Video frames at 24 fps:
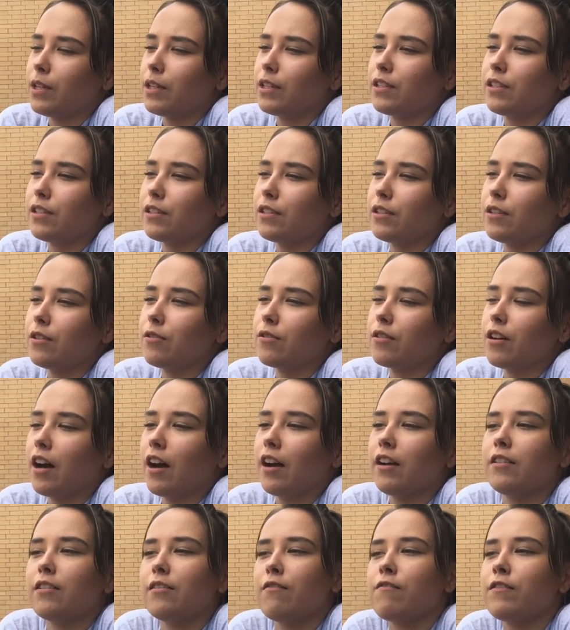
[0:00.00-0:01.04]
It's still
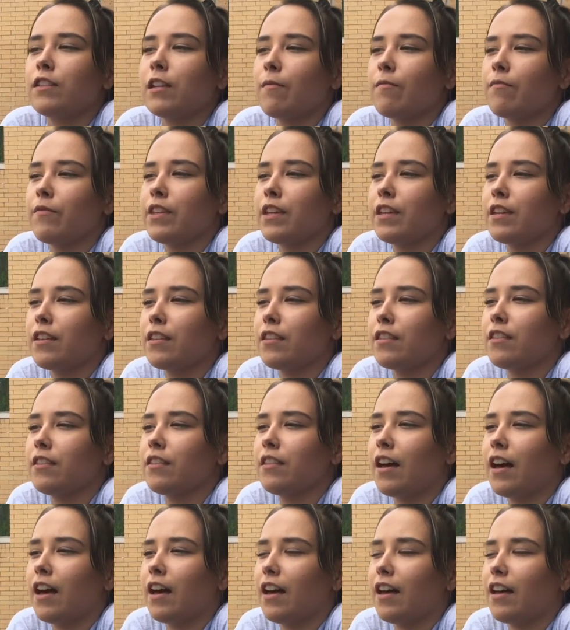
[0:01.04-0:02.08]
kind of something
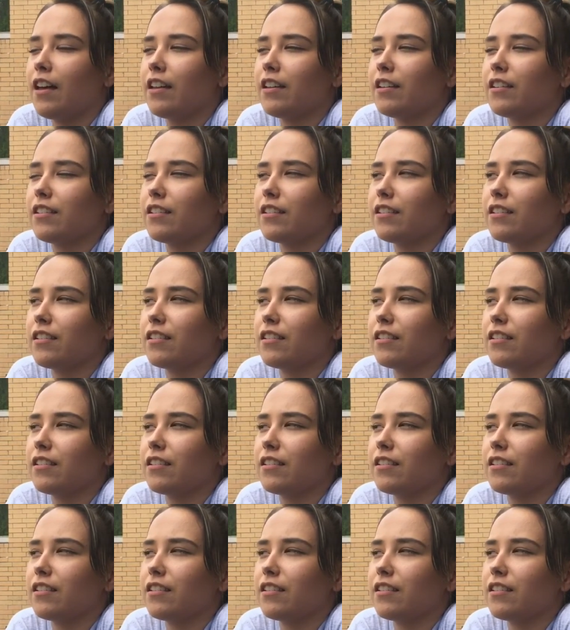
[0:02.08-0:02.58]
that